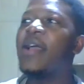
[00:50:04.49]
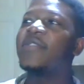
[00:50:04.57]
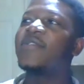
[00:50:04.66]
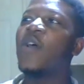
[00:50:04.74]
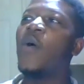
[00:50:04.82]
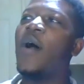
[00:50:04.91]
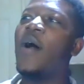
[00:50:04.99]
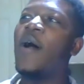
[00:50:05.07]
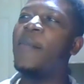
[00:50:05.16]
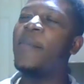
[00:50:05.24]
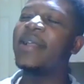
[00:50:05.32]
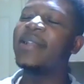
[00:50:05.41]

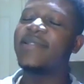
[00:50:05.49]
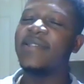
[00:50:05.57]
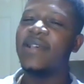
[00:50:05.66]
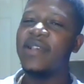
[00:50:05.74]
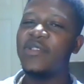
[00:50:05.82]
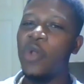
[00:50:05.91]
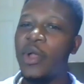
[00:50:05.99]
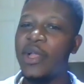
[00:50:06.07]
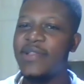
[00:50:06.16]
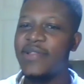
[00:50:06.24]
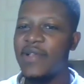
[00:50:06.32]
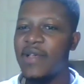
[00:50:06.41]
So it's
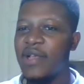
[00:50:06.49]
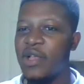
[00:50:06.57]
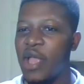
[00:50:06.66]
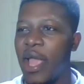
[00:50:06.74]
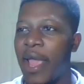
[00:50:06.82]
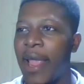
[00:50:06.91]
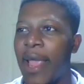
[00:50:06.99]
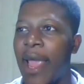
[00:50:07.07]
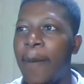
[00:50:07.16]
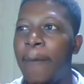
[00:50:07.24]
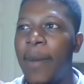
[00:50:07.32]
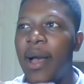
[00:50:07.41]

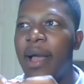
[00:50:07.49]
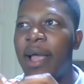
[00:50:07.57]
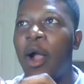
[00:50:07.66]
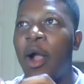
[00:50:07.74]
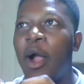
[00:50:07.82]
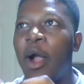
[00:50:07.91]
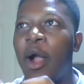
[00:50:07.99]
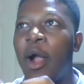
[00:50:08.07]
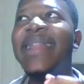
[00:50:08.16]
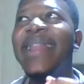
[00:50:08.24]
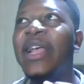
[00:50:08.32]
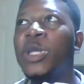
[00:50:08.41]
a
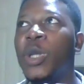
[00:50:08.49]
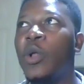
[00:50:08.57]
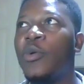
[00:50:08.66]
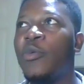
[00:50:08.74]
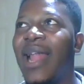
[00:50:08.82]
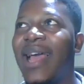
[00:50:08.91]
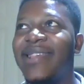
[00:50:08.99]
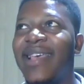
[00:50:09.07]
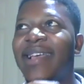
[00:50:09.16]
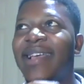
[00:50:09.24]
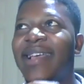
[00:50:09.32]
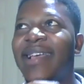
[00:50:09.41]
combination. Will I say
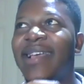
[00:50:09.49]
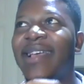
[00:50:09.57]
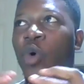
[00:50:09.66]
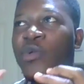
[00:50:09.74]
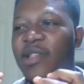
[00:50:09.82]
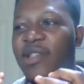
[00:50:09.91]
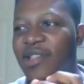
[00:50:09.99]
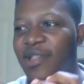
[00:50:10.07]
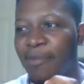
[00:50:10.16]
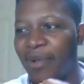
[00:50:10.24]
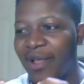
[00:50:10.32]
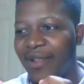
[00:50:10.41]
it's a
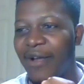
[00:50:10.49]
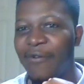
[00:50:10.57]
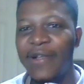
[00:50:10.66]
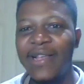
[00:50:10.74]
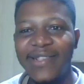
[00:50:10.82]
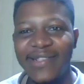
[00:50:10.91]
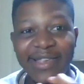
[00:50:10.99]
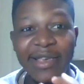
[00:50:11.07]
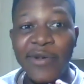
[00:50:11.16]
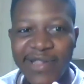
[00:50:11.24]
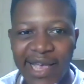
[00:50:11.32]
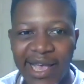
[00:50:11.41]
multidisciplinary skill
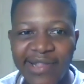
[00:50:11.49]
set.